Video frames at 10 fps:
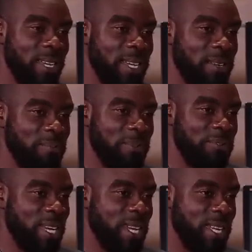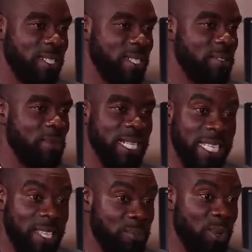and my father when
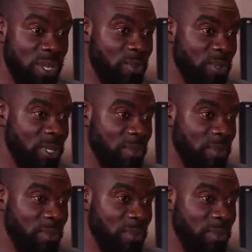keyboard